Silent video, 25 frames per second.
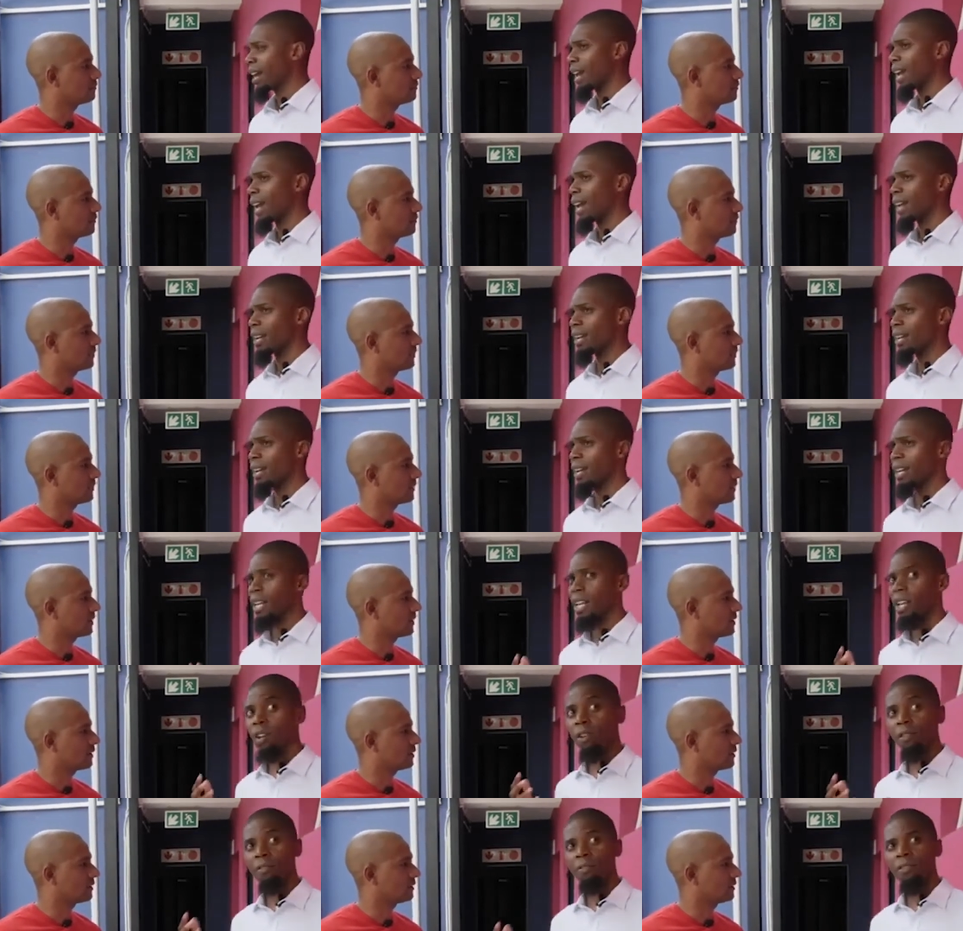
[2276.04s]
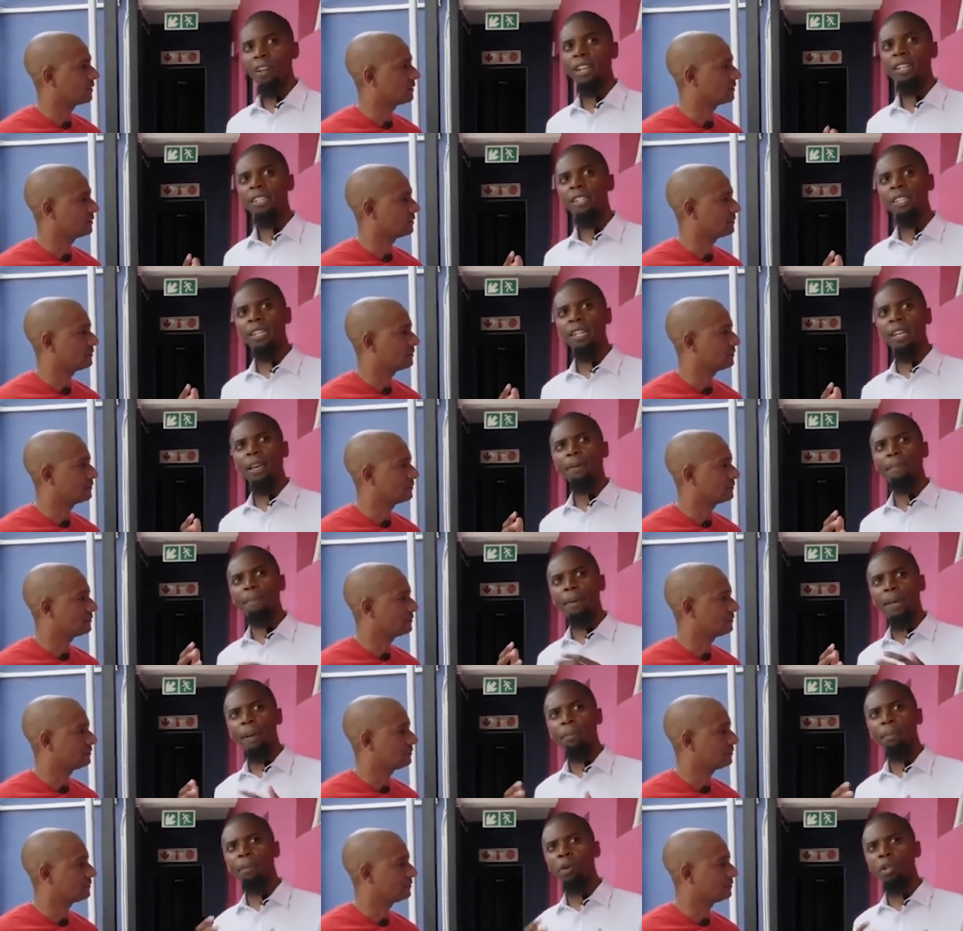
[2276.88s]
Speaker 1: and
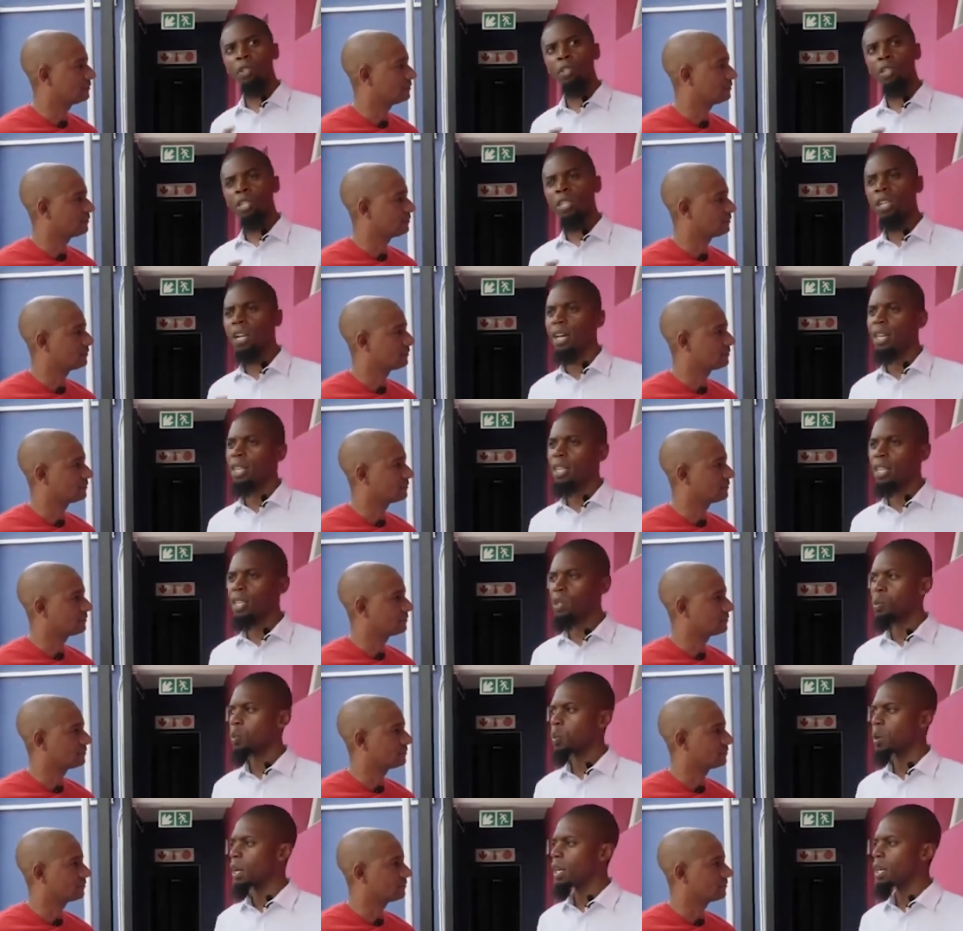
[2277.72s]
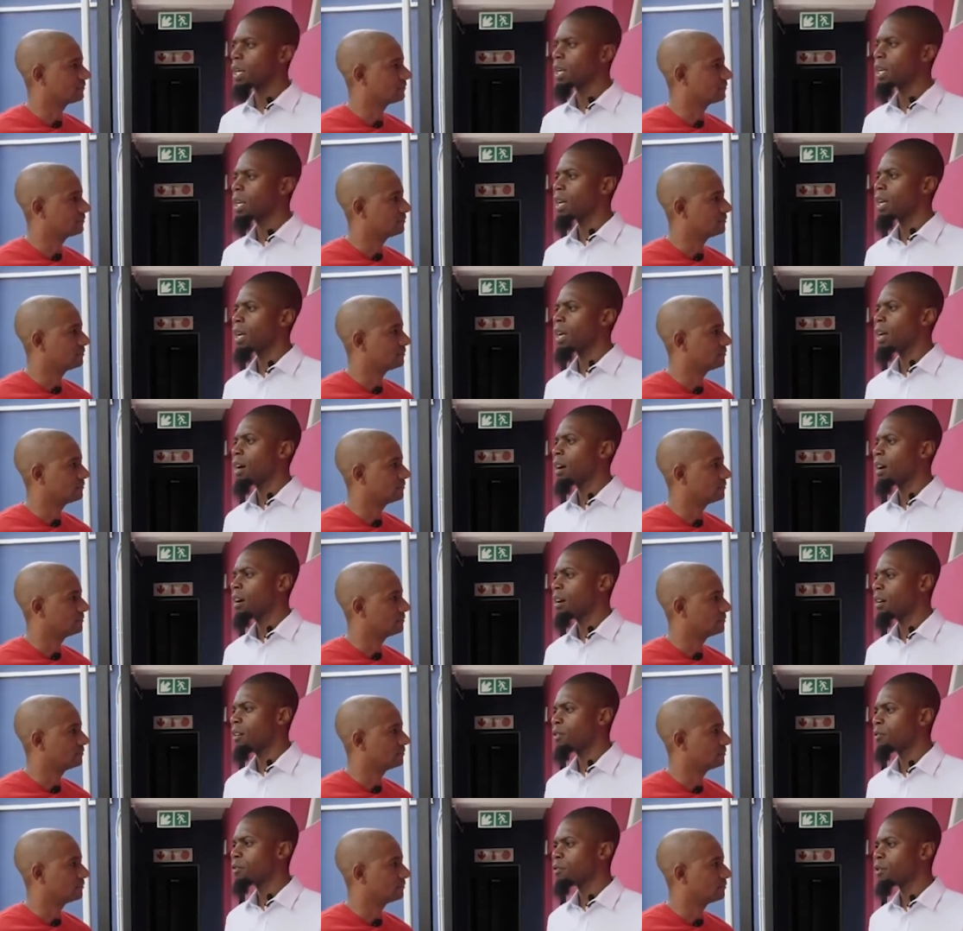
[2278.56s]
renovating a big project like this one
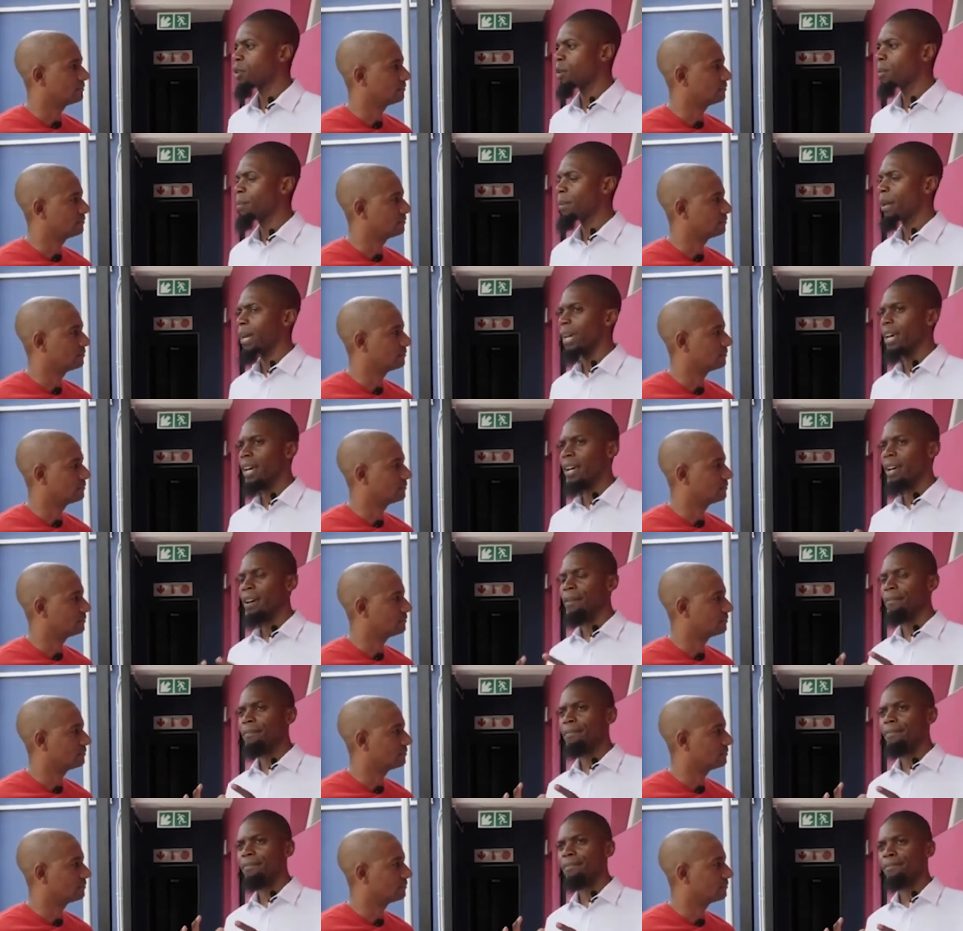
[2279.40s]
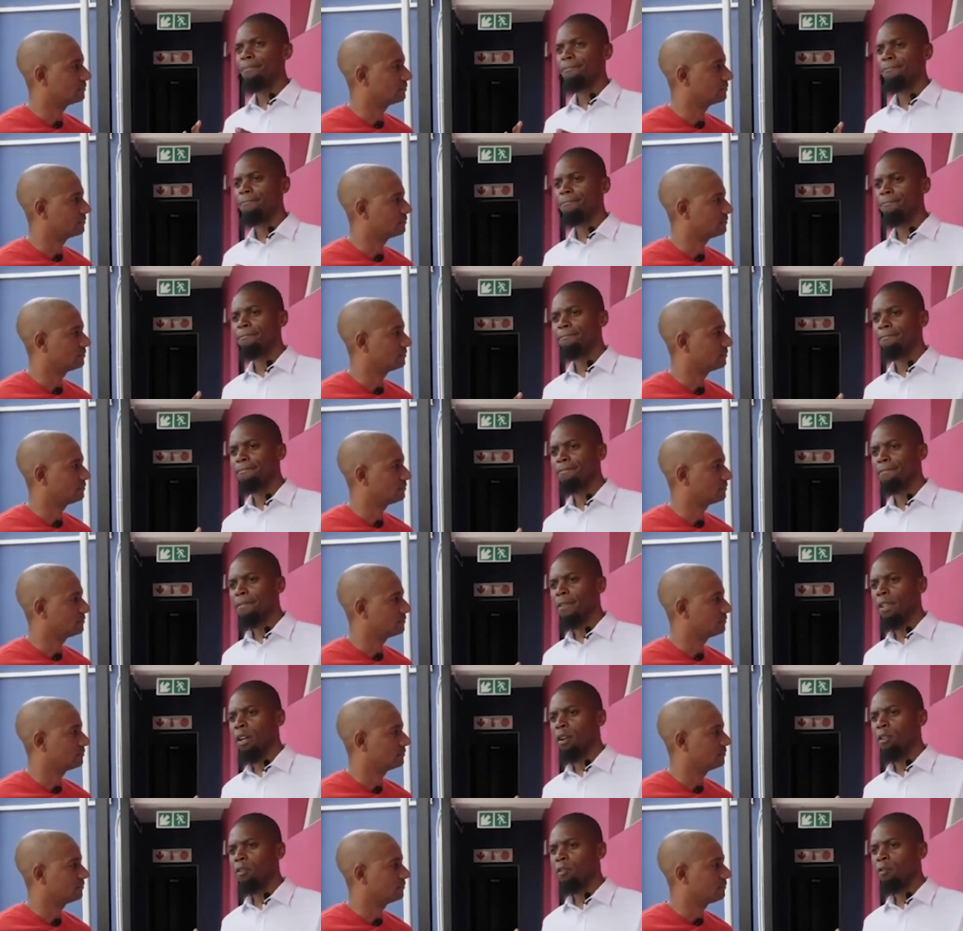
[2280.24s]
from a
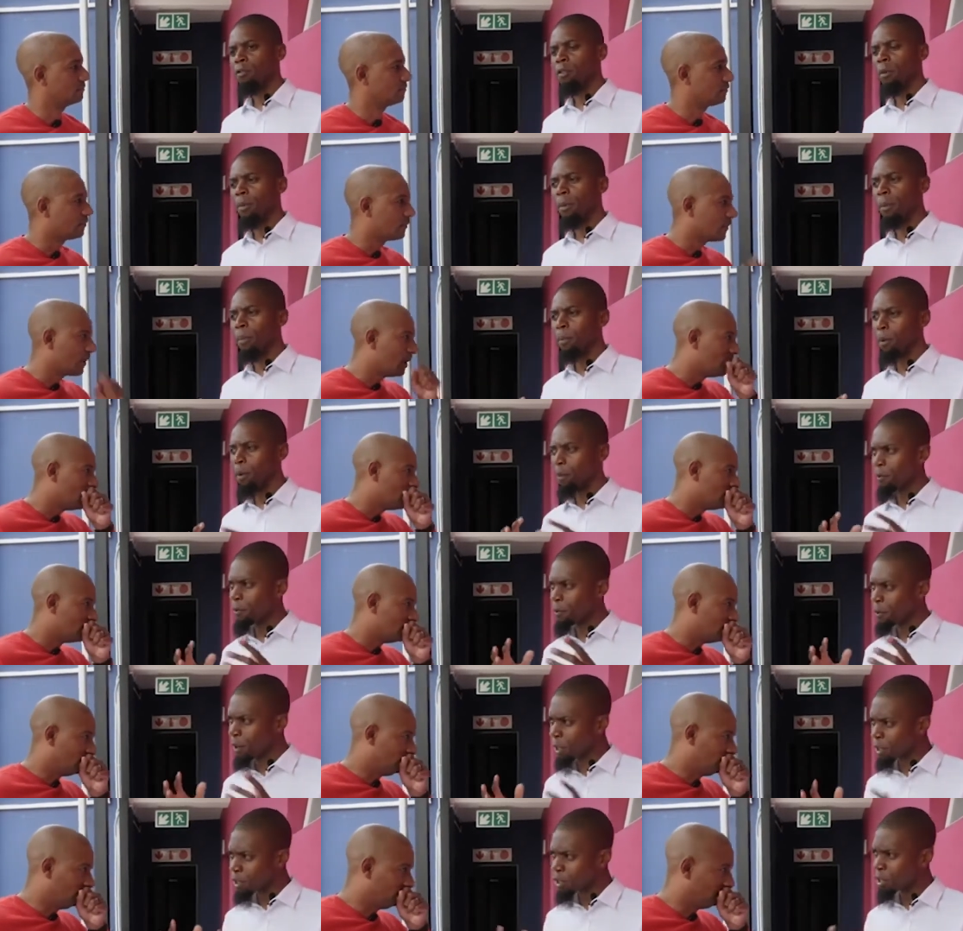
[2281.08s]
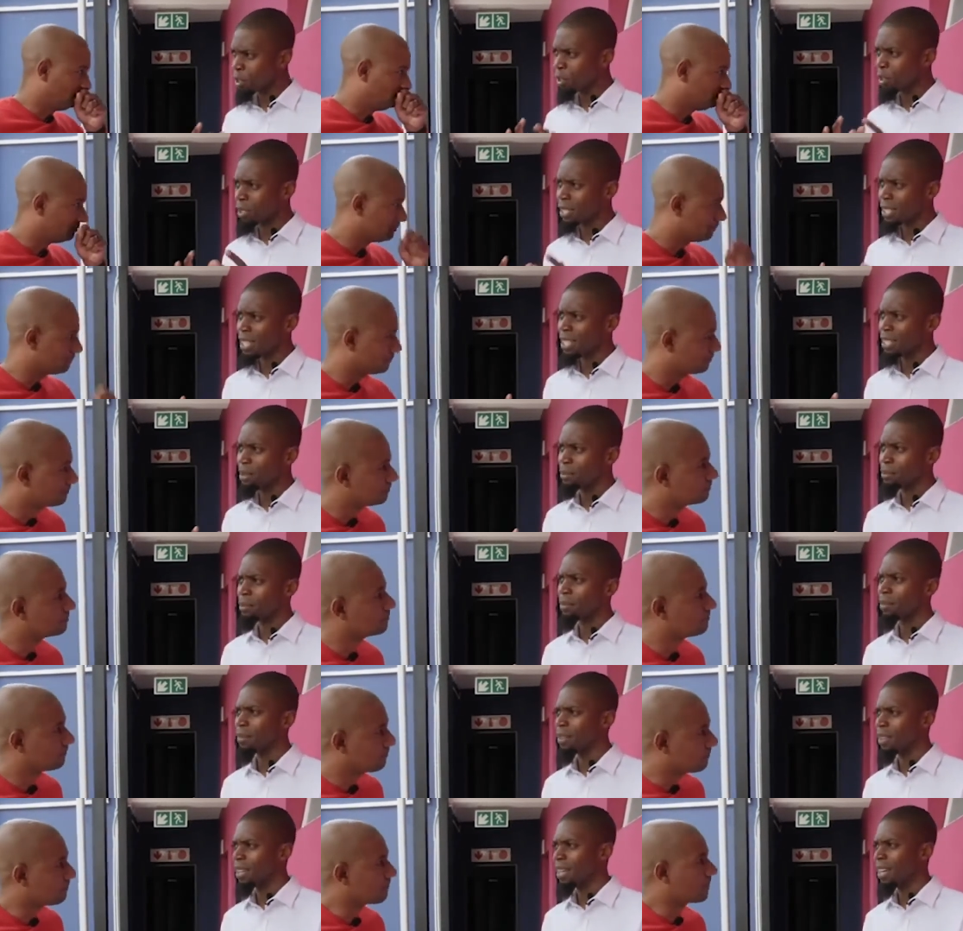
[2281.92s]
from a professional
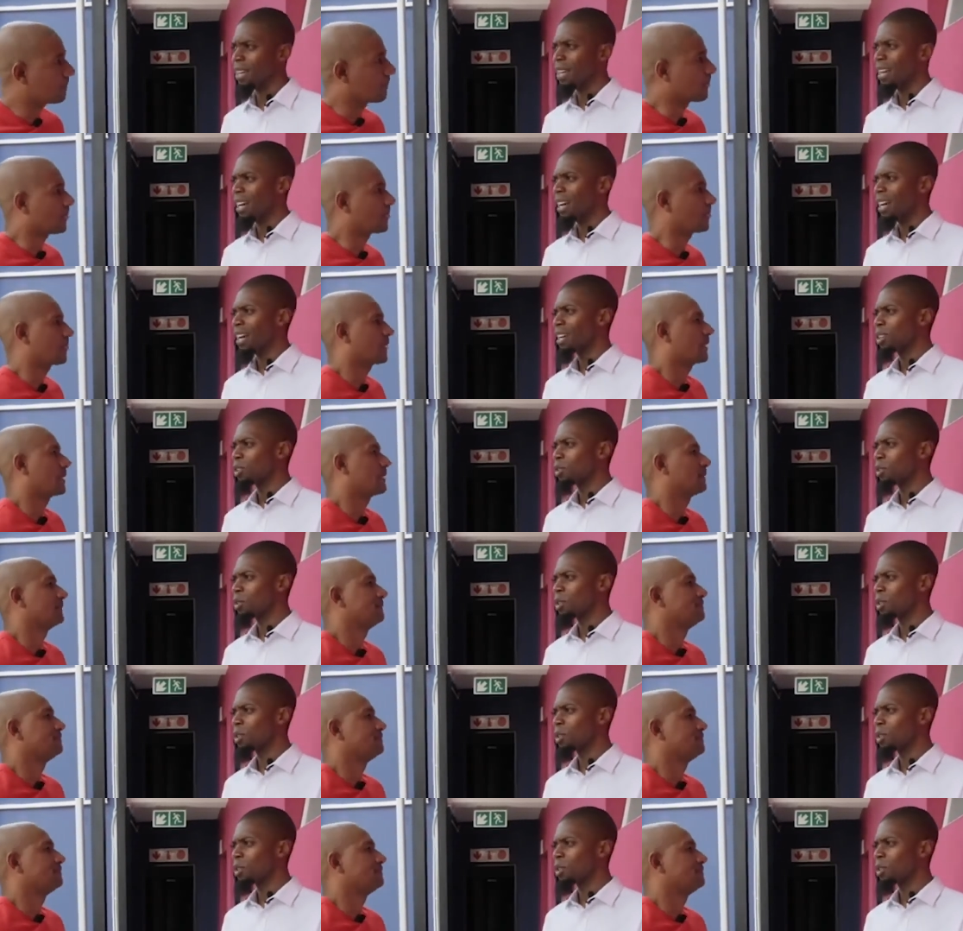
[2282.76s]
team. Mm.